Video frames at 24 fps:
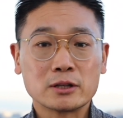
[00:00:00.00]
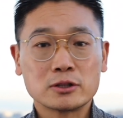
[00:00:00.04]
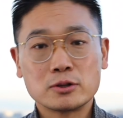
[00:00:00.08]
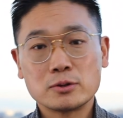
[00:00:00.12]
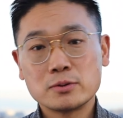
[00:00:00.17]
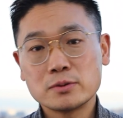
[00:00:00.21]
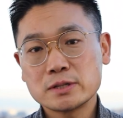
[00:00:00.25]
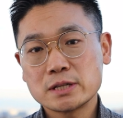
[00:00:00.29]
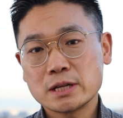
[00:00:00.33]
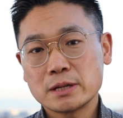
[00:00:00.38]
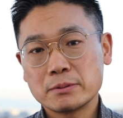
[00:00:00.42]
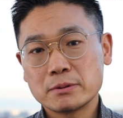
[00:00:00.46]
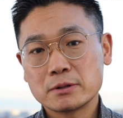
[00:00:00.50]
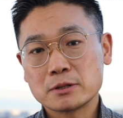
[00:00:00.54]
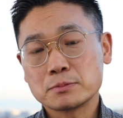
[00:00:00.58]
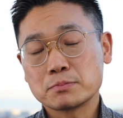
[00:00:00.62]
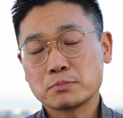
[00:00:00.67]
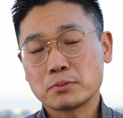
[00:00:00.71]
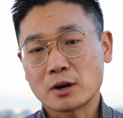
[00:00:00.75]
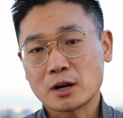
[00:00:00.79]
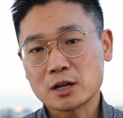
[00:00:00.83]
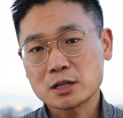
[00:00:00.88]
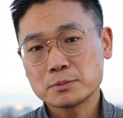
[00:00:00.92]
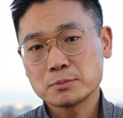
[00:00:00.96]
2 centimeters
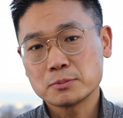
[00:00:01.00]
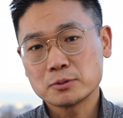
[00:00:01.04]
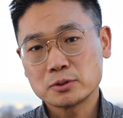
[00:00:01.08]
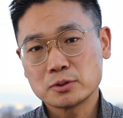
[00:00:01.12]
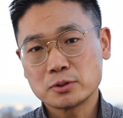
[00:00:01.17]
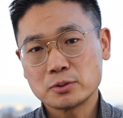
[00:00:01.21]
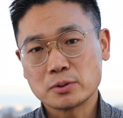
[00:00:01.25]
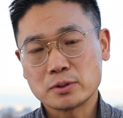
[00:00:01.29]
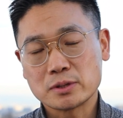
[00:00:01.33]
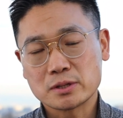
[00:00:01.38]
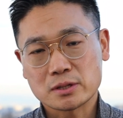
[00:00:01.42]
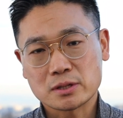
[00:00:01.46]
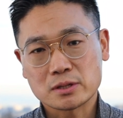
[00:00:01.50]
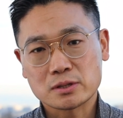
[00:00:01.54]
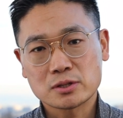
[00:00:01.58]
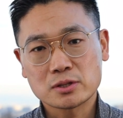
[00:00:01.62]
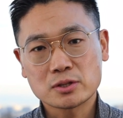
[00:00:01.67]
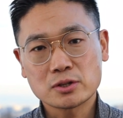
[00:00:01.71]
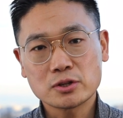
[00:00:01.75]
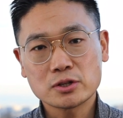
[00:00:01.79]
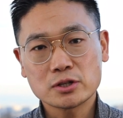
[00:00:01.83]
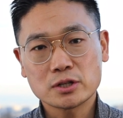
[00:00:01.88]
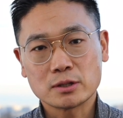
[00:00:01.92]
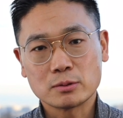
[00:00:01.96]
proximal to its
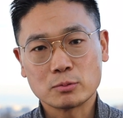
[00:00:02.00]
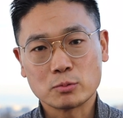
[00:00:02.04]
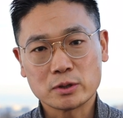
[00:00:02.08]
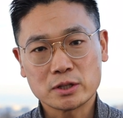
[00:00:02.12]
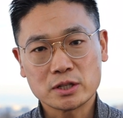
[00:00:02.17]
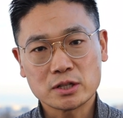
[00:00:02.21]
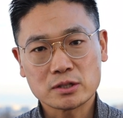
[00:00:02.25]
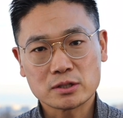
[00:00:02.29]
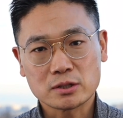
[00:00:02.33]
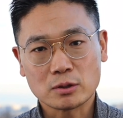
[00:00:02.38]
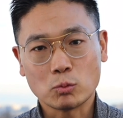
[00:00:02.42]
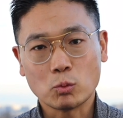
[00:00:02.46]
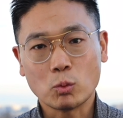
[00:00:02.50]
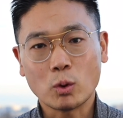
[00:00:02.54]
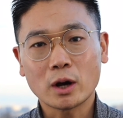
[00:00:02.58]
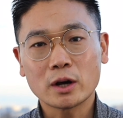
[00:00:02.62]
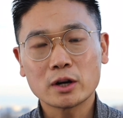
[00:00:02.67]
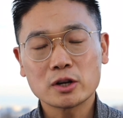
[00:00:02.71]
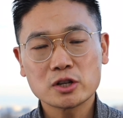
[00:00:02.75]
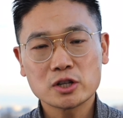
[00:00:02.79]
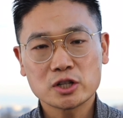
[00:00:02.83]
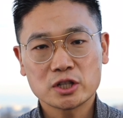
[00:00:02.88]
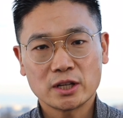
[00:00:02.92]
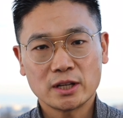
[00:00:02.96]
insertion, which is the
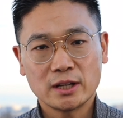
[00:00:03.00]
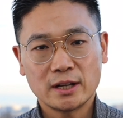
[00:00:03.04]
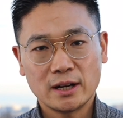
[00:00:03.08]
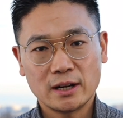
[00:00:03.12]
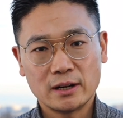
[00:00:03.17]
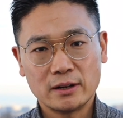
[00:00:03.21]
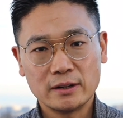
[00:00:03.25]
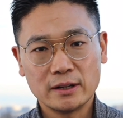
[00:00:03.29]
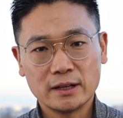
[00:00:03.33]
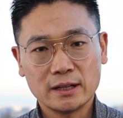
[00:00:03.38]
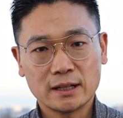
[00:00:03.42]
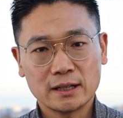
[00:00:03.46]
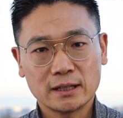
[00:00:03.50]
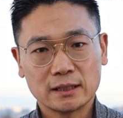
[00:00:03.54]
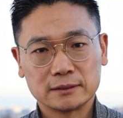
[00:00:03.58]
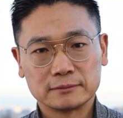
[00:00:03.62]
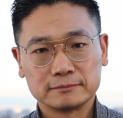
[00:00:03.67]
watershed area.